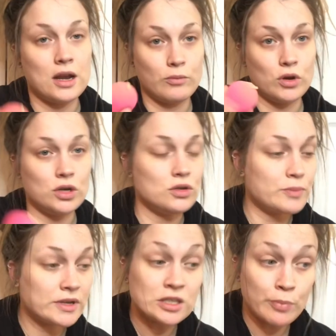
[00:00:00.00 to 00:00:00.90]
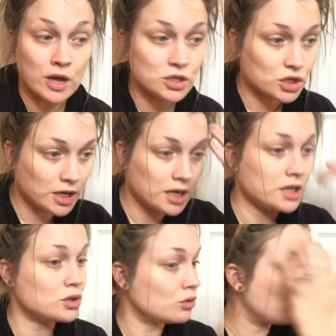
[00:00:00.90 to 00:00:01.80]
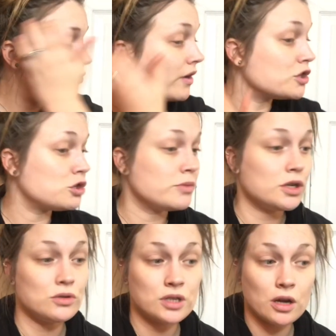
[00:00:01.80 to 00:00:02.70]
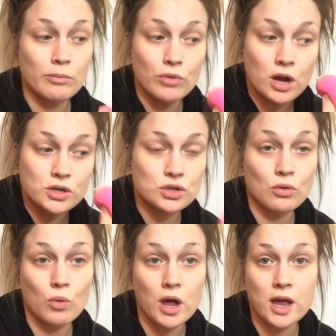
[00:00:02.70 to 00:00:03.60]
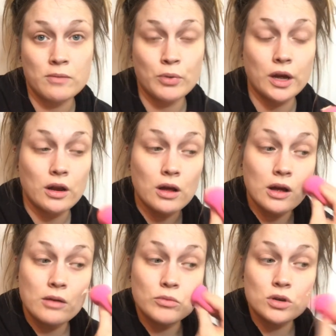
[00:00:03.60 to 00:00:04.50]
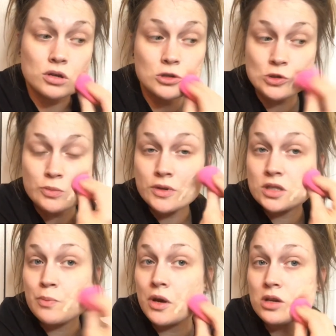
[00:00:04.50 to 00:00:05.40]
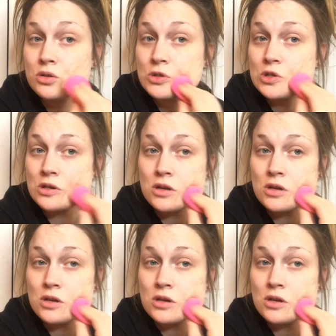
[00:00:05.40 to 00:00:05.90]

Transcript: I'm going to use my sponge. Again, I don't know if I should be using a brush or what, but I'm going to use my sponge.